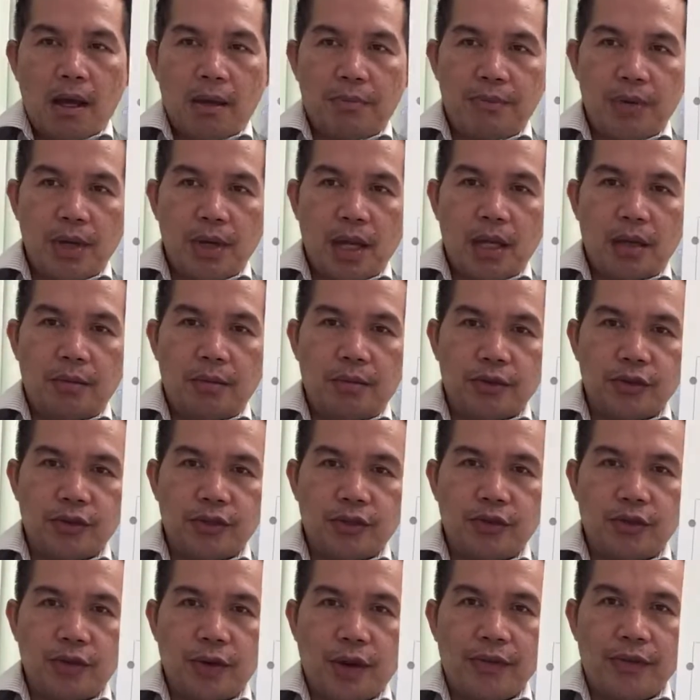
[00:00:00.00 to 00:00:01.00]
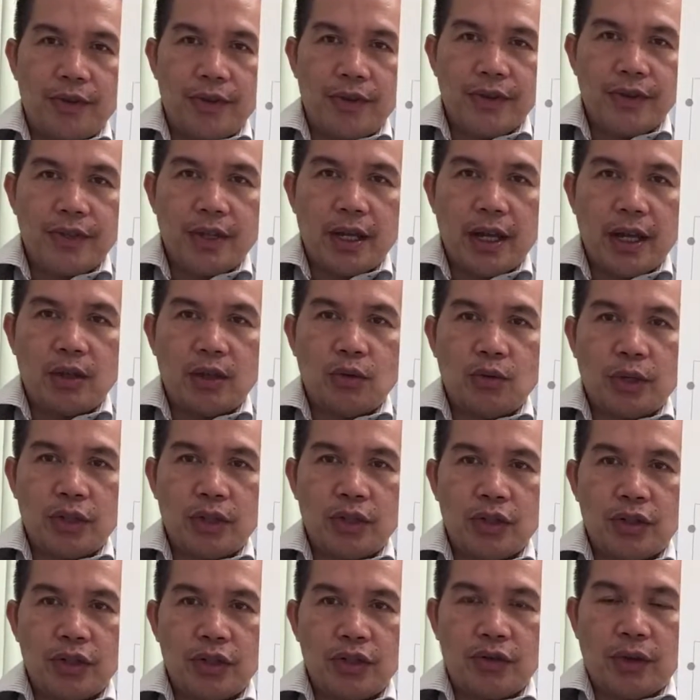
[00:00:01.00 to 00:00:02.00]
be able to understand
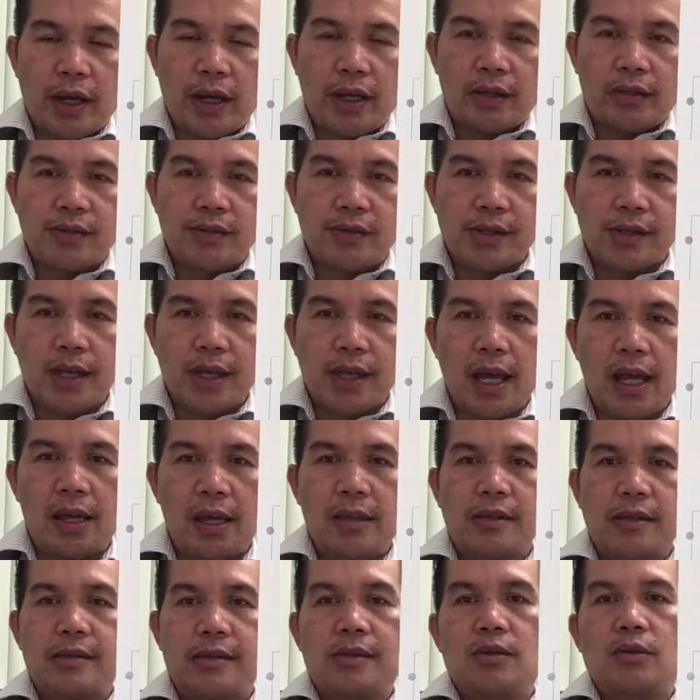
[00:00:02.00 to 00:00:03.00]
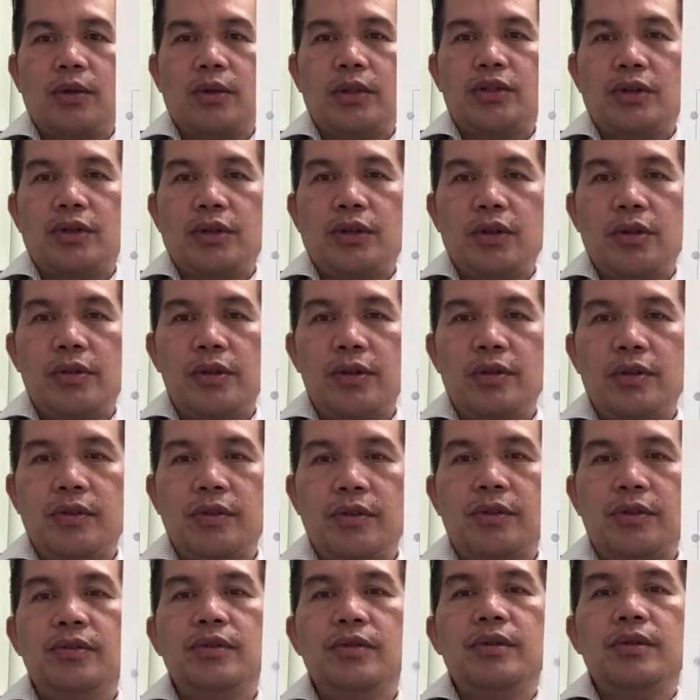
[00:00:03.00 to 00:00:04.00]
what you're trying to say. So what you're going to
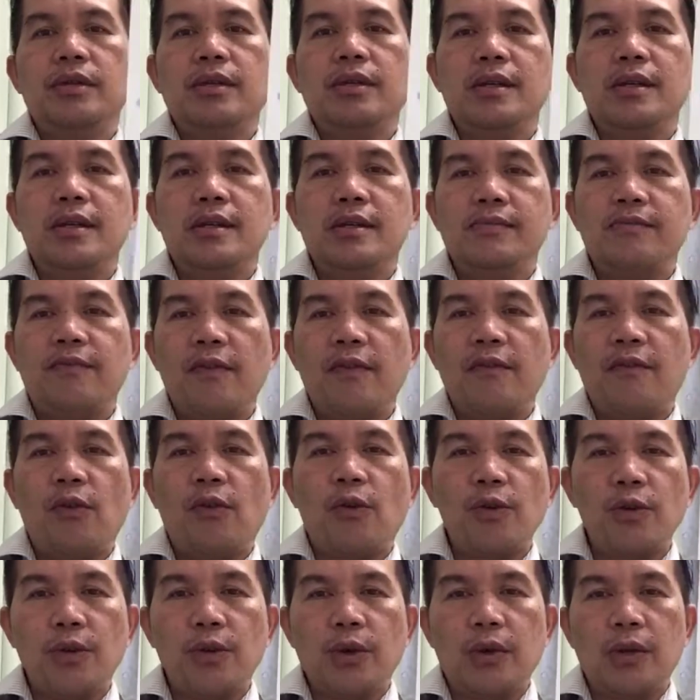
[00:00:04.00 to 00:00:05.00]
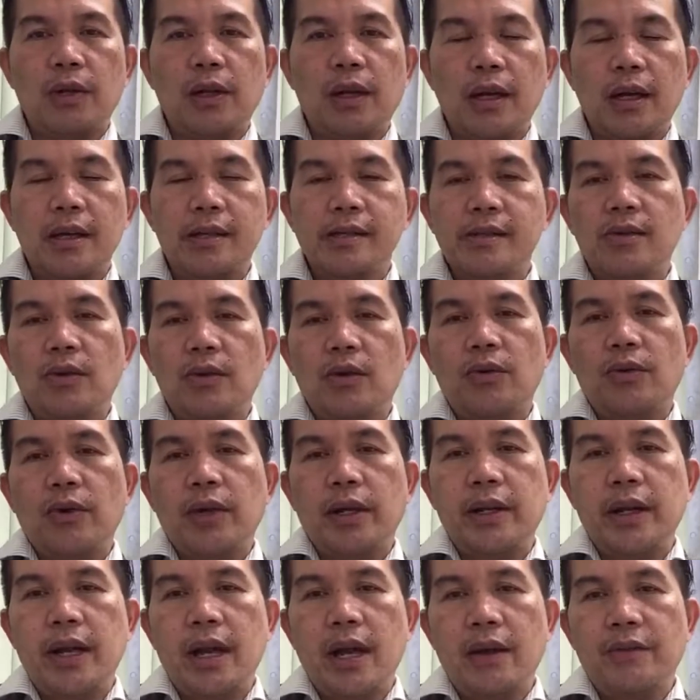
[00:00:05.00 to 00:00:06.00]
do is, before your class, you
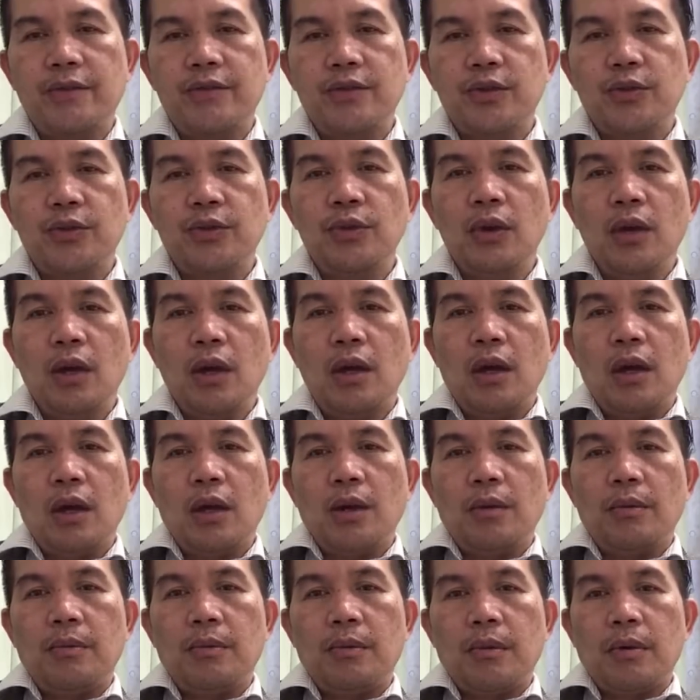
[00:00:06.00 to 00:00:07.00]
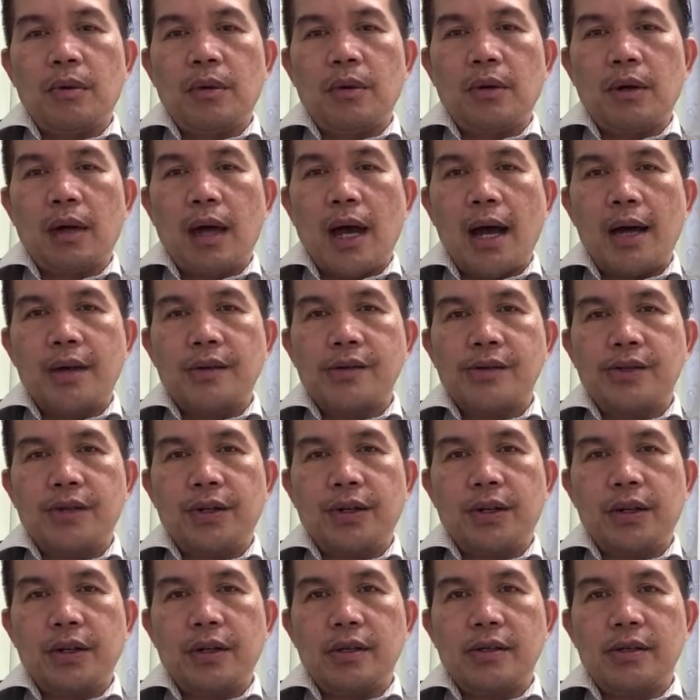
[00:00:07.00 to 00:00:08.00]
already have to answer
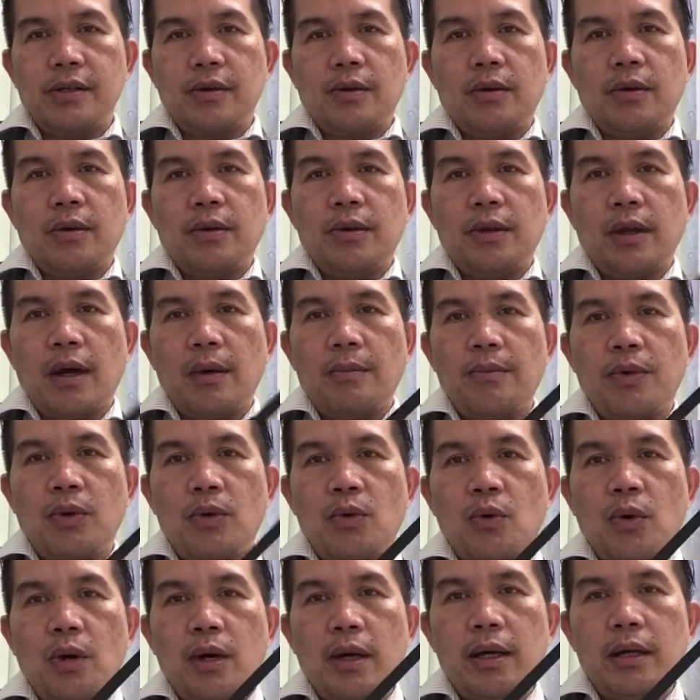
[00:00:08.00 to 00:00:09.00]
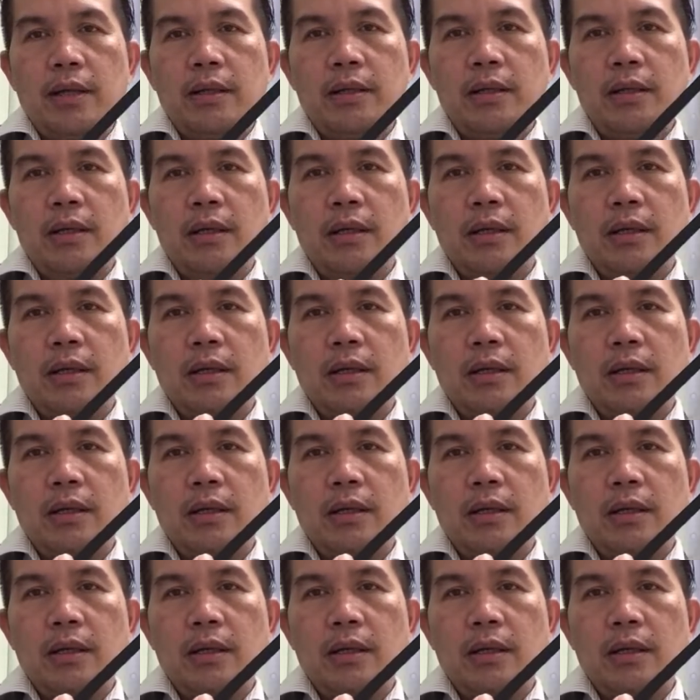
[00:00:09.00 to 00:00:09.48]
this. So number one,